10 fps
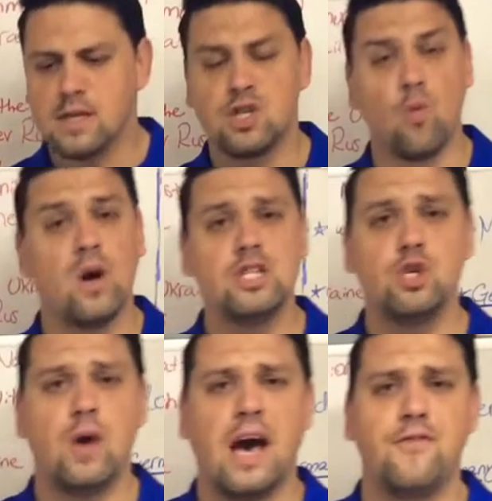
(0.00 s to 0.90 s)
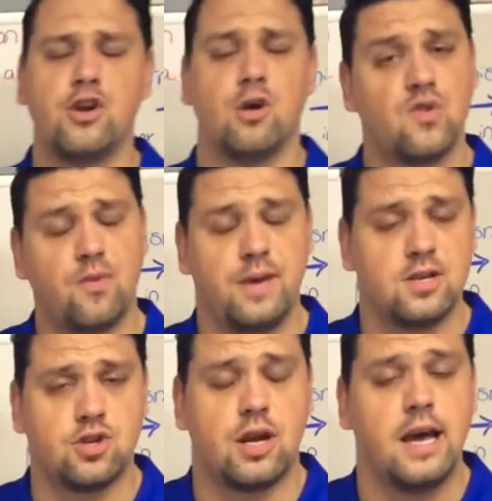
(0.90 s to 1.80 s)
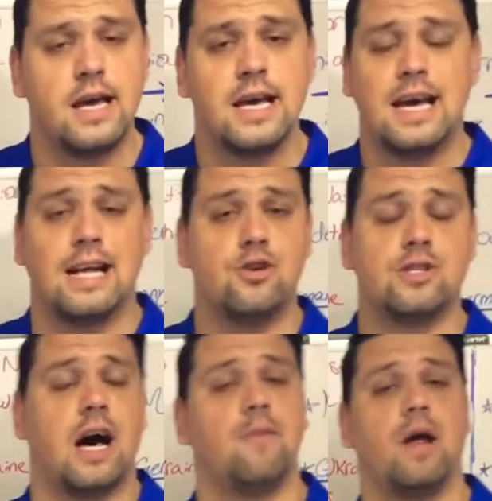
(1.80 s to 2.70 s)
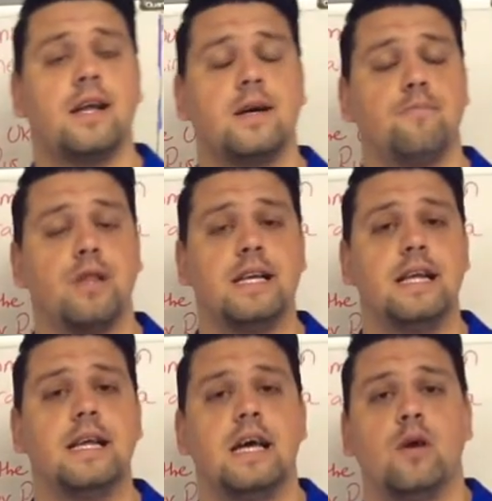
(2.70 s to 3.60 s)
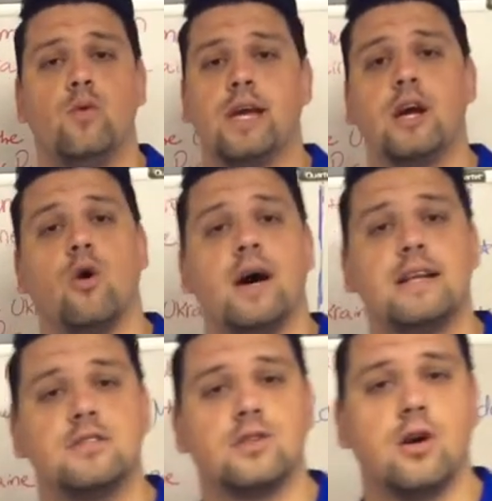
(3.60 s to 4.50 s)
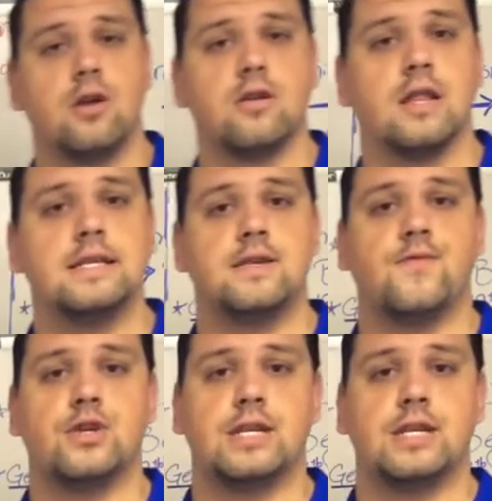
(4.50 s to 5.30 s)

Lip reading: So once you have your notes from yesterday and your timeline completed, we can go ahead and start on the lesson for